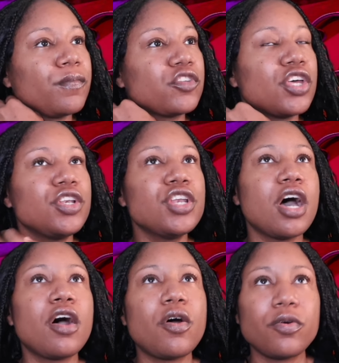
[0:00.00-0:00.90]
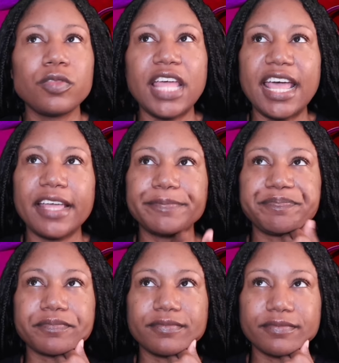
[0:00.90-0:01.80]
to know
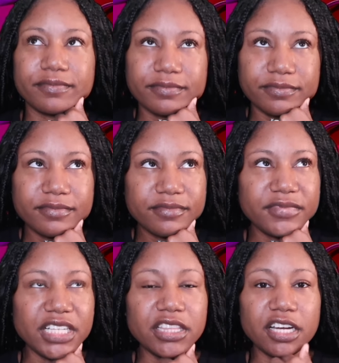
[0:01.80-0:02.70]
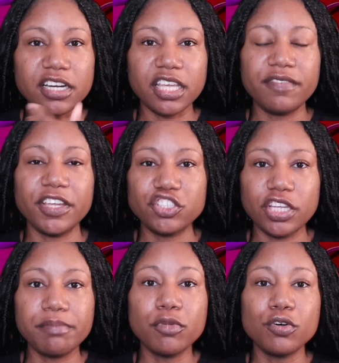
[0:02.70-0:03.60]
that they're going to
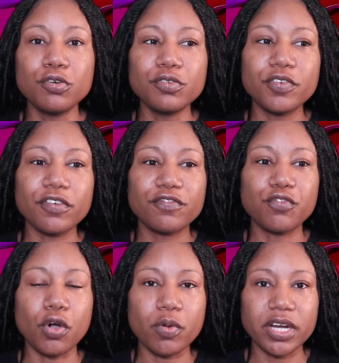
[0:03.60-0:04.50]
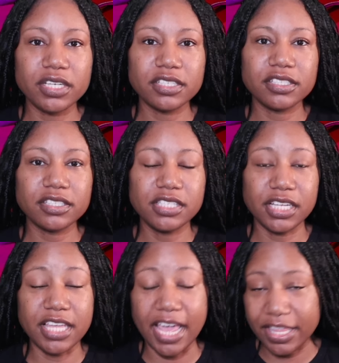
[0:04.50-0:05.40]
eventually move forward
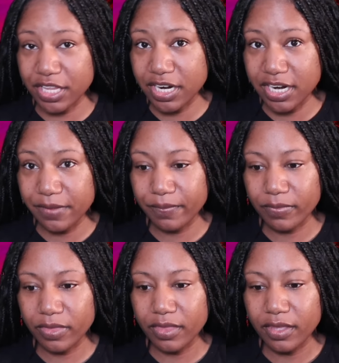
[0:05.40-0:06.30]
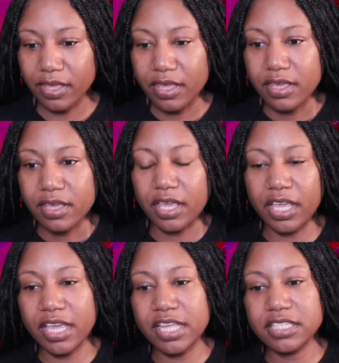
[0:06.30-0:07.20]
together,
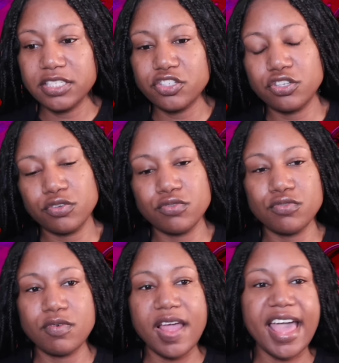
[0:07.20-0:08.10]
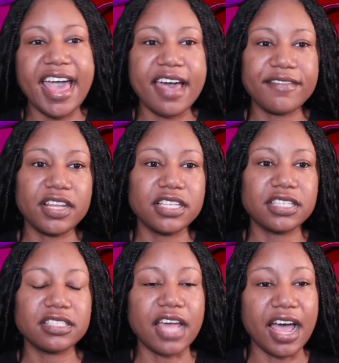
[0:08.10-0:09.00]
is to have
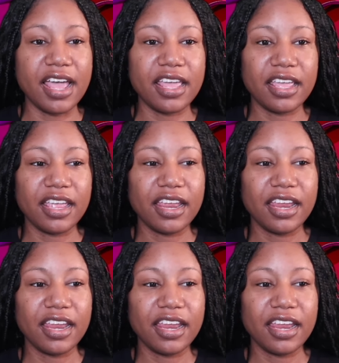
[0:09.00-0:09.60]
Lestat